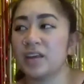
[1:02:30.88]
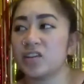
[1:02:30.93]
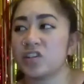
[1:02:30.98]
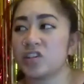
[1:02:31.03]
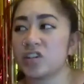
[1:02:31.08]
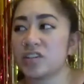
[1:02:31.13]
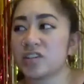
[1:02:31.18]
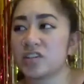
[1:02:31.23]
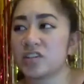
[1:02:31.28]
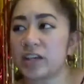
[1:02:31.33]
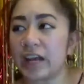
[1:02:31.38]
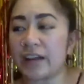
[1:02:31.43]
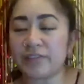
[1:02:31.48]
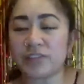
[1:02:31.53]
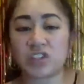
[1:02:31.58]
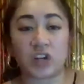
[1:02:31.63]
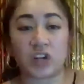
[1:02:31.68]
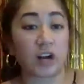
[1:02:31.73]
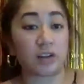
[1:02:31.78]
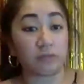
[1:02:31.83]
just kind of
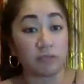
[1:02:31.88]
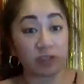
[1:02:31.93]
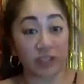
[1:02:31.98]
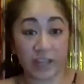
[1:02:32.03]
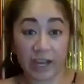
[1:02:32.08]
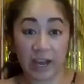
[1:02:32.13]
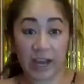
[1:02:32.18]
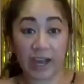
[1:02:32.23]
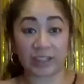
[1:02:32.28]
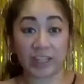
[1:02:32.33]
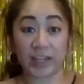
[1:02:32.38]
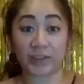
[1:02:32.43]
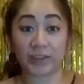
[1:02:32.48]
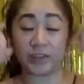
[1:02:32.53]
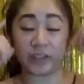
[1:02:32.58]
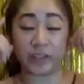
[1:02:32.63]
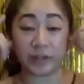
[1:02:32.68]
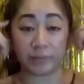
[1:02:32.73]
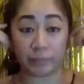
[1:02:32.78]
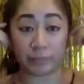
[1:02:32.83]
start really high
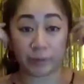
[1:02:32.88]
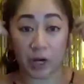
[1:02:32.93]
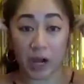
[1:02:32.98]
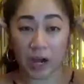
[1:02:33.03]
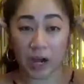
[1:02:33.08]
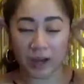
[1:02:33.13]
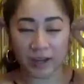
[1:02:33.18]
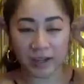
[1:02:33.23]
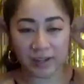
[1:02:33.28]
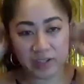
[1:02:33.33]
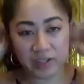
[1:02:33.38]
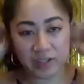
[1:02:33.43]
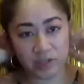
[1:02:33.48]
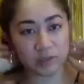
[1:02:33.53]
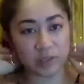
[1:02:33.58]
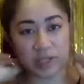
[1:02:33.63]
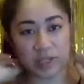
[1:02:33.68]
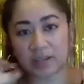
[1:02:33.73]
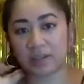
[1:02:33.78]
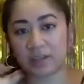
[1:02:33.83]
level and broad. So
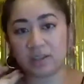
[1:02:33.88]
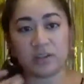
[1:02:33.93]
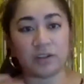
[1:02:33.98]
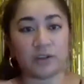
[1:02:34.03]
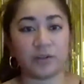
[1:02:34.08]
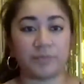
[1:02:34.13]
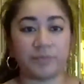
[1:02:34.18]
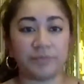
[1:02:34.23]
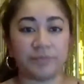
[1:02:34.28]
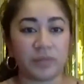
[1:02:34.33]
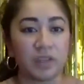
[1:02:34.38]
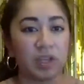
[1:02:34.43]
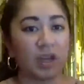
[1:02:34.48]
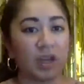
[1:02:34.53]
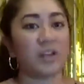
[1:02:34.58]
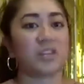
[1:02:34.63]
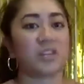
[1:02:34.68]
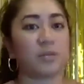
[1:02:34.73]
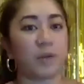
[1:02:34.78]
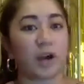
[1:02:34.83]
like,
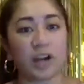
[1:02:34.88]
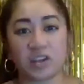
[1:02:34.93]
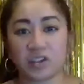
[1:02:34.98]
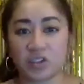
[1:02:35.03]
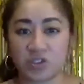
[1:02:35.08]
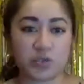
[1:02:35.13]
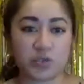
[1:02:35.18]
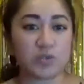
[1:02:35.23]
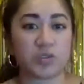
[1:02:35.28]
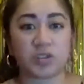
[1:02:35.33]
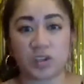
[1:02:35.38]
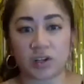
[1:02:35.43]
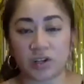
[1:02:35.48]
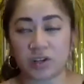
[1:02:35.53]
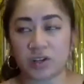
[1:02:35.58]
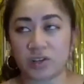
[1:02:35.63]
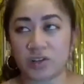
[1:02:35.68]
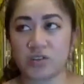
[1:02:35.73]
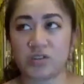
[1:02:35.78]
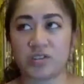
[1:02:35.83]
the Mark
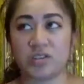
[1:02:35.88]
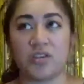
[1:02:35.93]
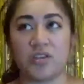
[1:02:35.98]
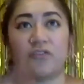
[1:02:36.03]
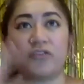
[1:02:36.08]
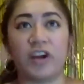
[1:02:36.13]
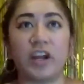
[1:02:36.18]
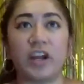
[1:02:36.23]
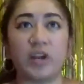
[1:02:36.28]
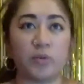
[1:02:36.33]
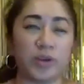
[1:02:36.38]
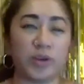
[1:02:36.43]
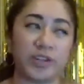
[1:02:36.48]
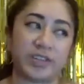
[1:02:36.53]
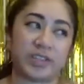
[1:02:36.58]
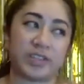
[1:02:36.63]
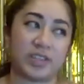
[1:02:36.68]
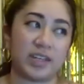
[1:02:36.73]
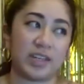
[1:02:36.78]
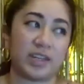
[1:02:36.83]
Susters, the Fred
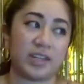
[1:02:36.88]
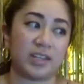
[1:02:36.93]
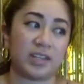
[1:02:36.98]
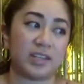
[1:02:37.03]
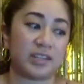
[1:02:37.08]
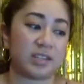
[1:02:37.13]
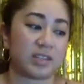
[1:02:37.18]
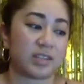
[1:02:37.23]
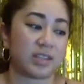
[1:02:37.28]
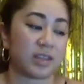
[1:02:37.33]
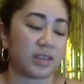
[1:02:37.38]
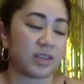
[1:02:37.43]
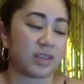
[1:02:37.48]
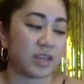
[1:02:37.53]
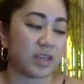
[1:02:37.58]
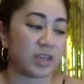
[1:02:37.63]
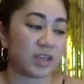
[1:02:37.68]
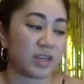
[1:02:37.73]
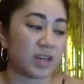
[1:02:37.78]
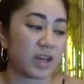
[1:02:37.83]
Wilsons,
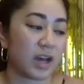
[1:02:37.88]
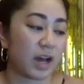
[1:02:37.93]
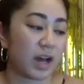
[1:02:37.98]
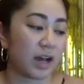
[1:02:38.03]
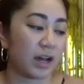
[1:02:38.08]
the